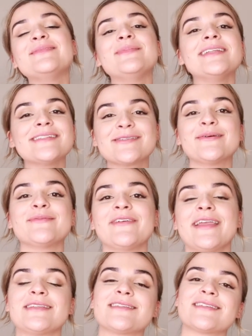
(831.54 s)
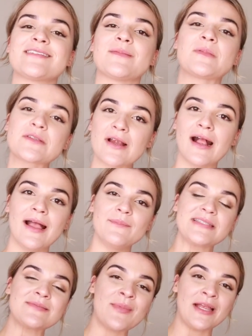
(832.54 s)
Please don't forget to subscribe.
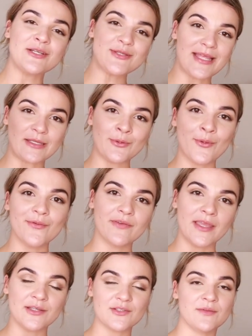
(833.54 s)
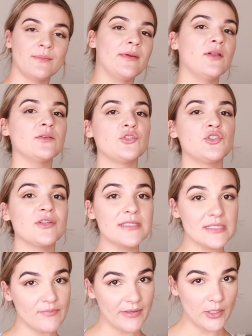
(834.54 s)
Smash that notification bell
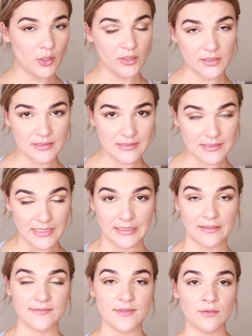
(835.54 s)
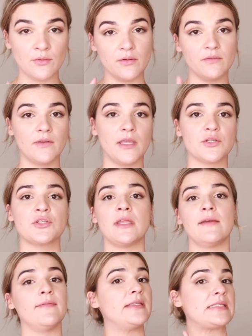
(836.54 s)
just because it gives you a notification
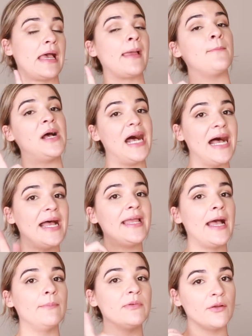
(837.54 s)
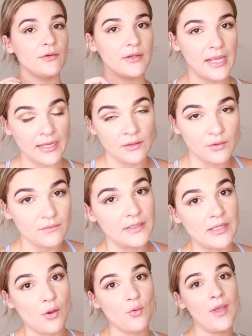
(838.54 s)
every time I upload a new
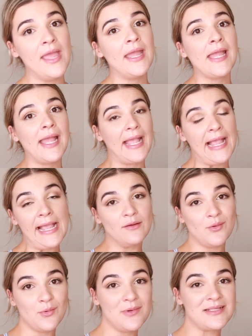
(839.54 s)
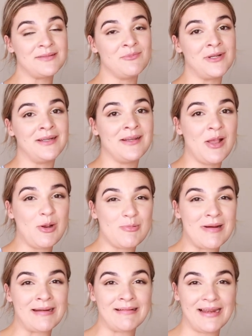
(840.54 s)
video. And who doesn't want to know
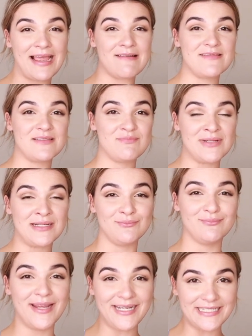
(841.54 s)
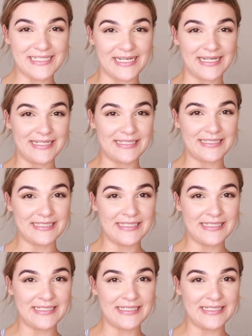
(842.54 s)
when life's been peachy?